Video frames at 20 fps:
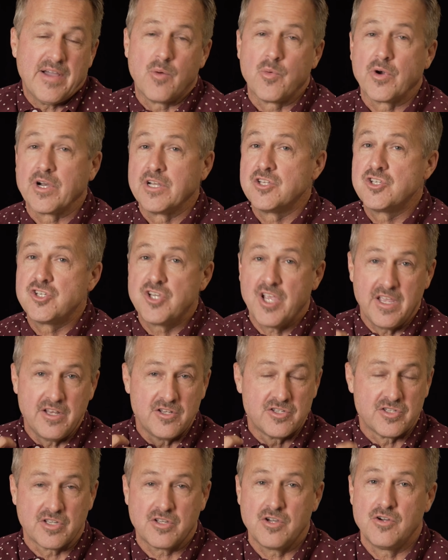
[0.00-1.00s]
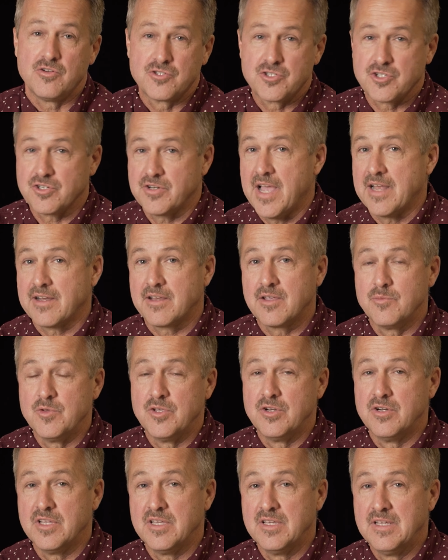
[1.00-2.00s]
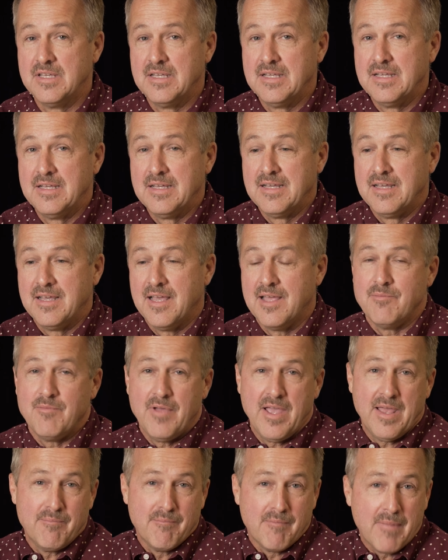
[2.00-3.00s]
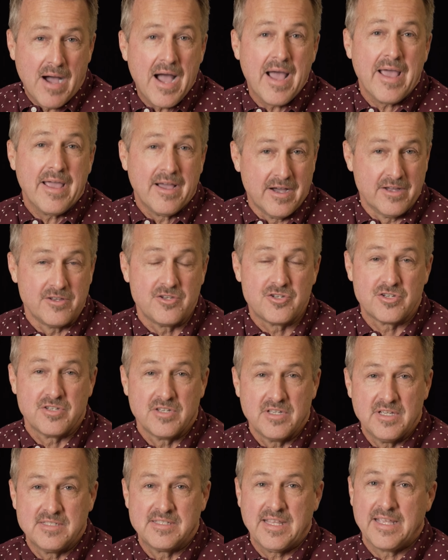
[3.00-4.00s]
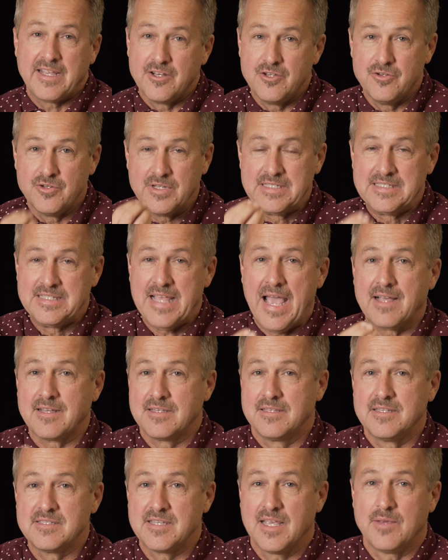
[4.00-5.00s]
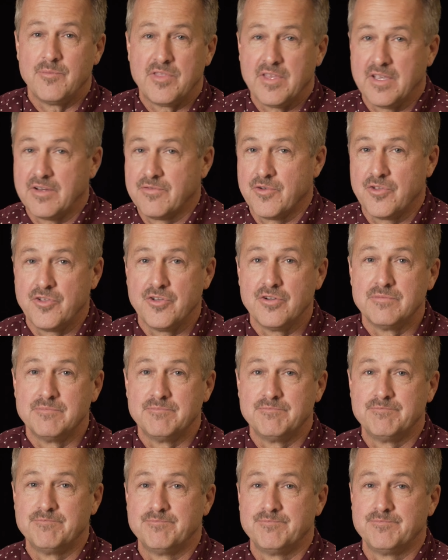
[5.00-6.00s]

of how we're going to change the culture at community. And, and my hunch is they could do exactly the same thing for you.